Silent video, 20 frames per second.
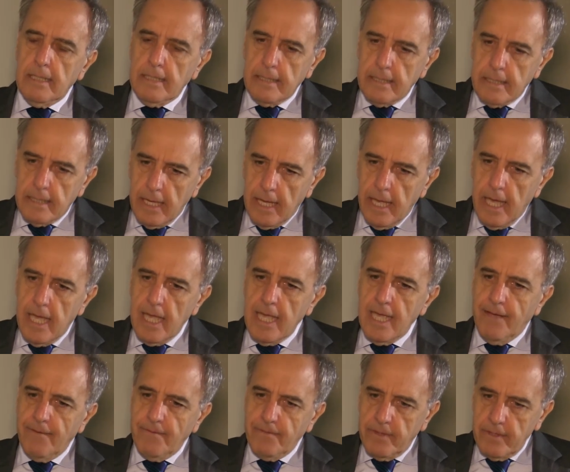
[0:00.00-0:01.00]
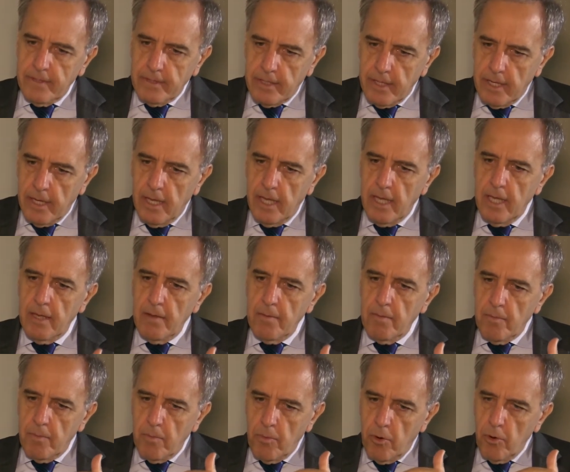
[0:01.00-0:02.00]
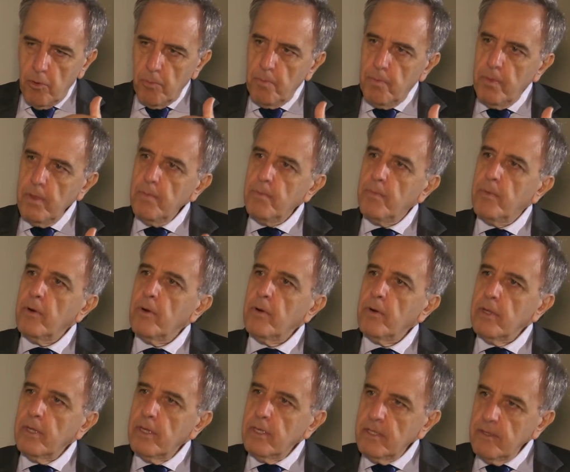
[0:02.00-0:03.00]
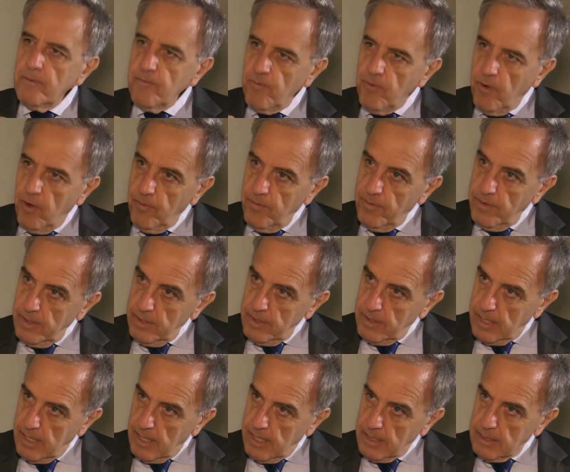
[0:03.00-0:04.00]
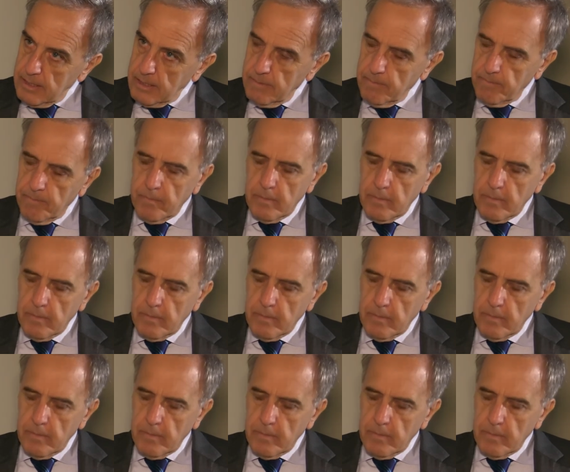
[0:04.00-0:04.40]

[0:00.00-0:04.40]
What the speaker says: Day after day, more people is involved in that.